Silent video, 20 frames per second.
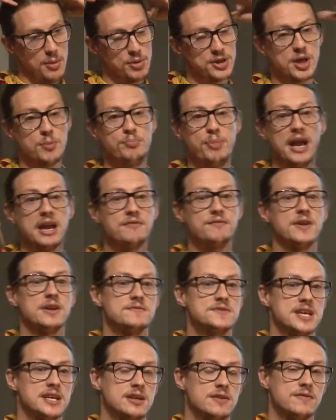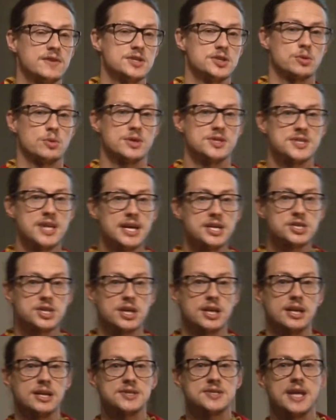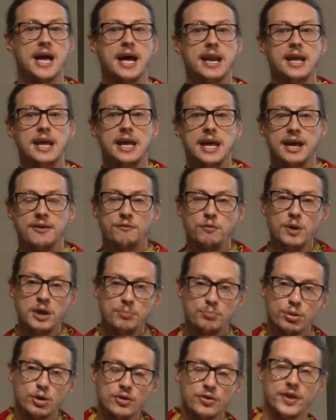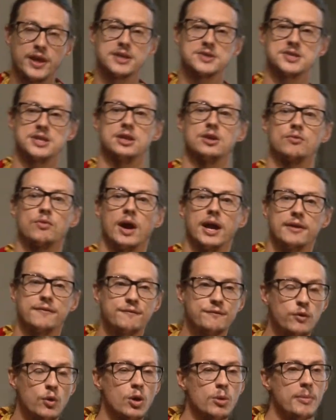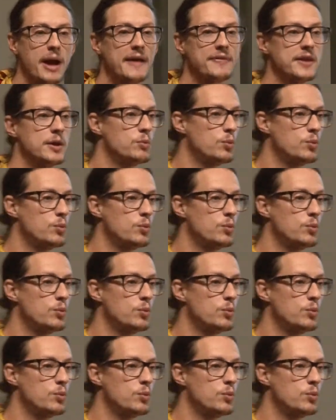But the benefit of data visualization is that if we put things in the right format,